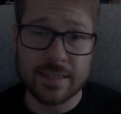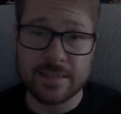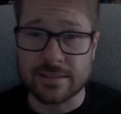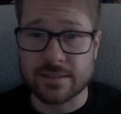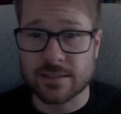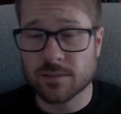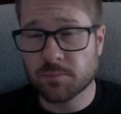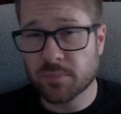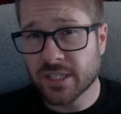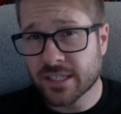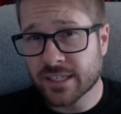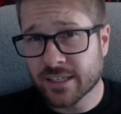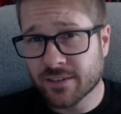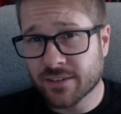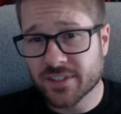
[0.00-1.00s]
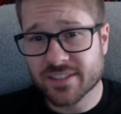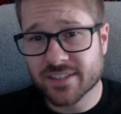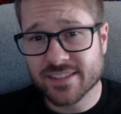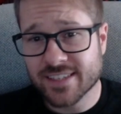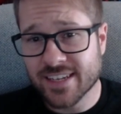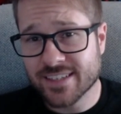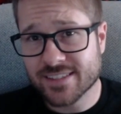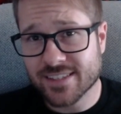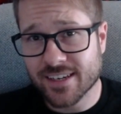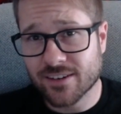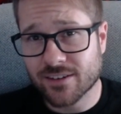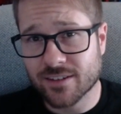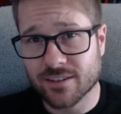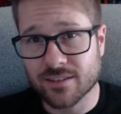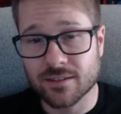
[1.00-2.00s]
And speaking of the SNES
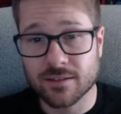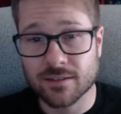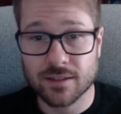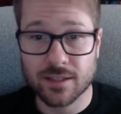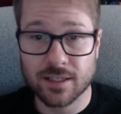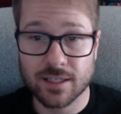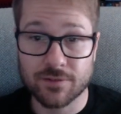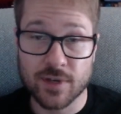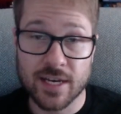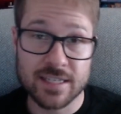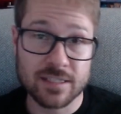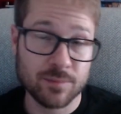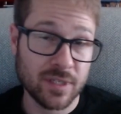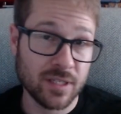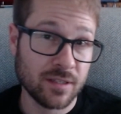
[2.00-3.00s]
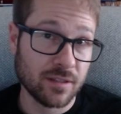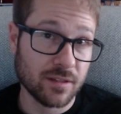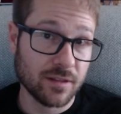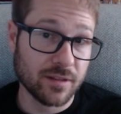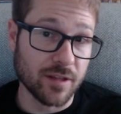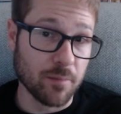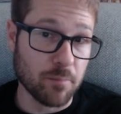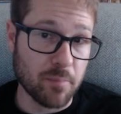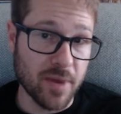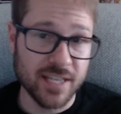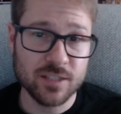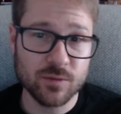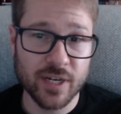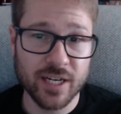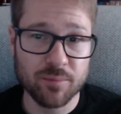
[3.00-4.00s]
era, if you ask me, the
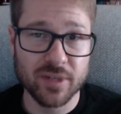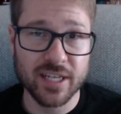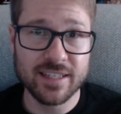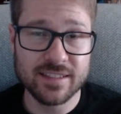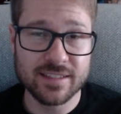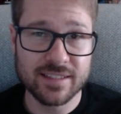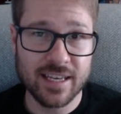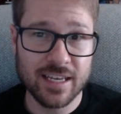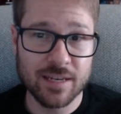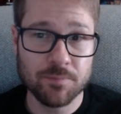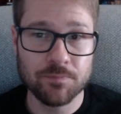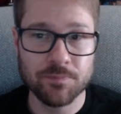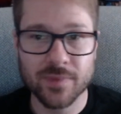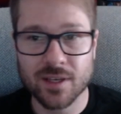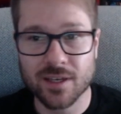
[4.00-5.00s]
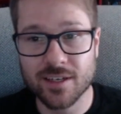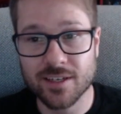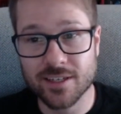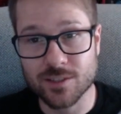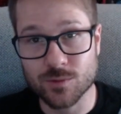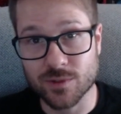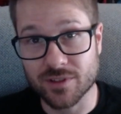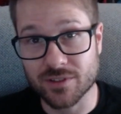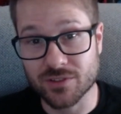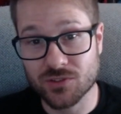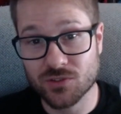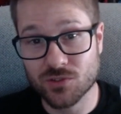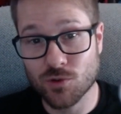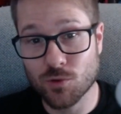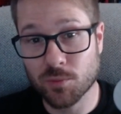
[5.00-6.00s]
best way to play this game is with the
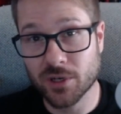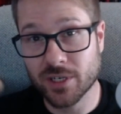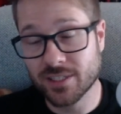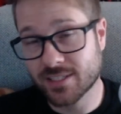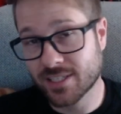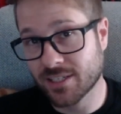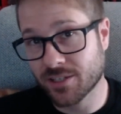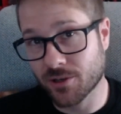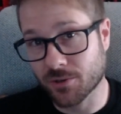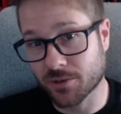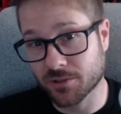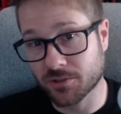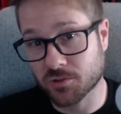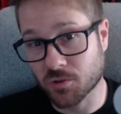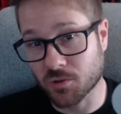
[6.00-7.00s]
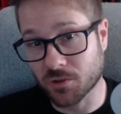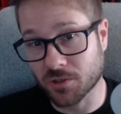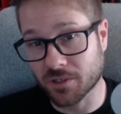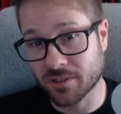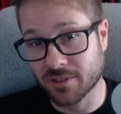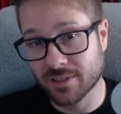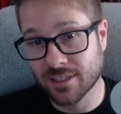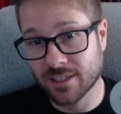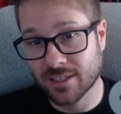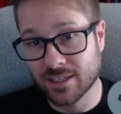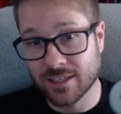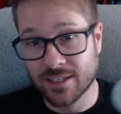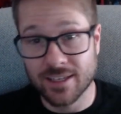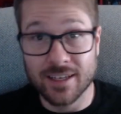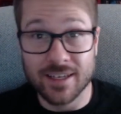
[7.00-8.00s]
Super Nintendo controller.
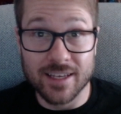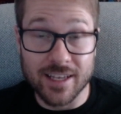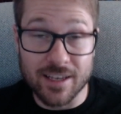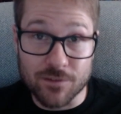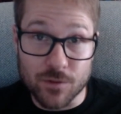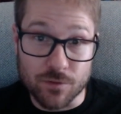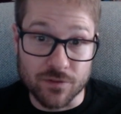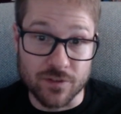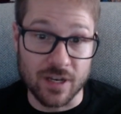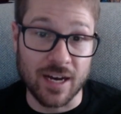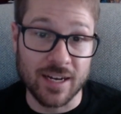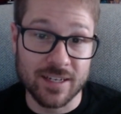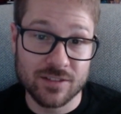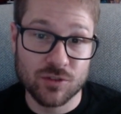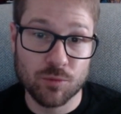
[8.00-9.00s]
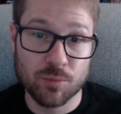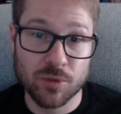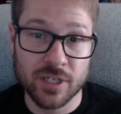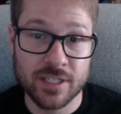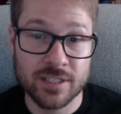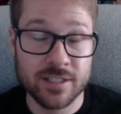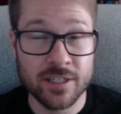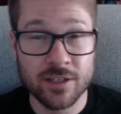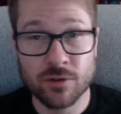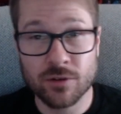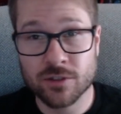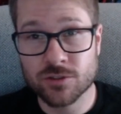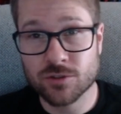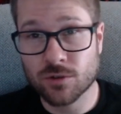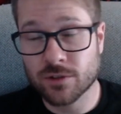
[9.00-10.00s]
If you've got a Super Nintendo
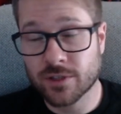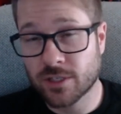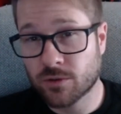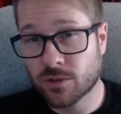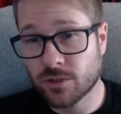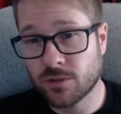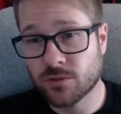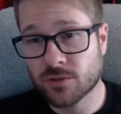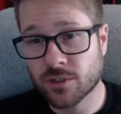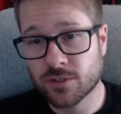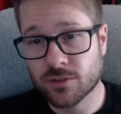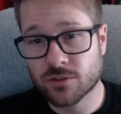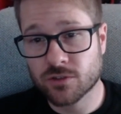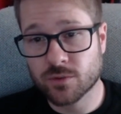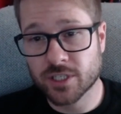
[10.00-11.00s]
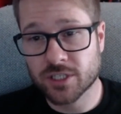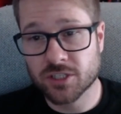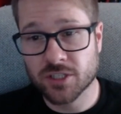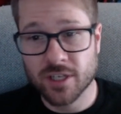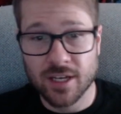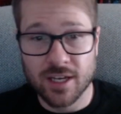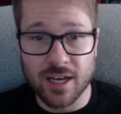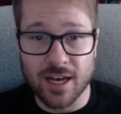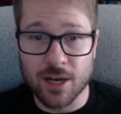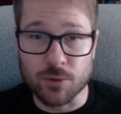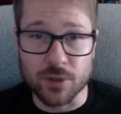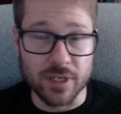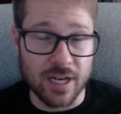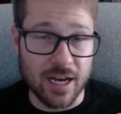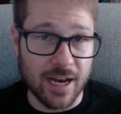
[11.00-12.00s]
controller that you can use on your Switch, I
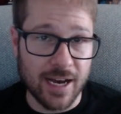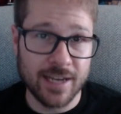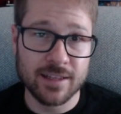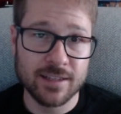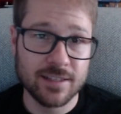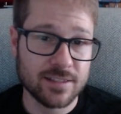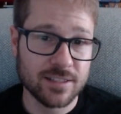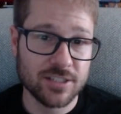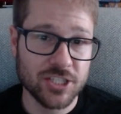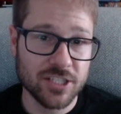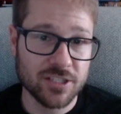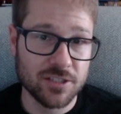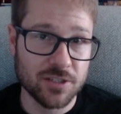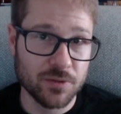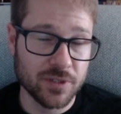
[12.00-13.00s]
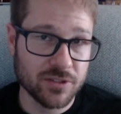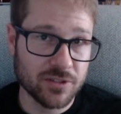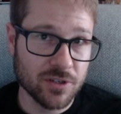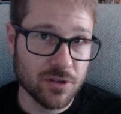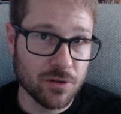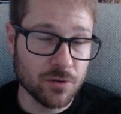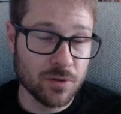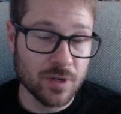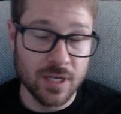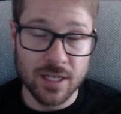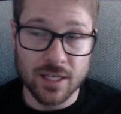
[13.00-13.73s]
would highly suggest doing so.